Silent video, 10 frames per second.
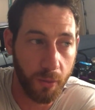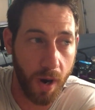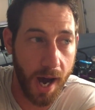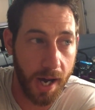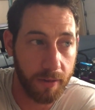
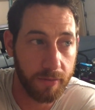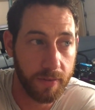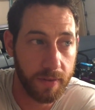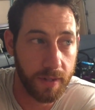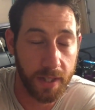arrive
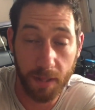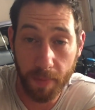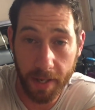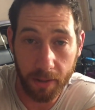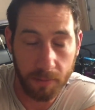in the
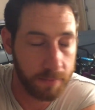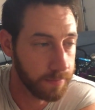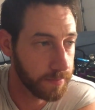mail,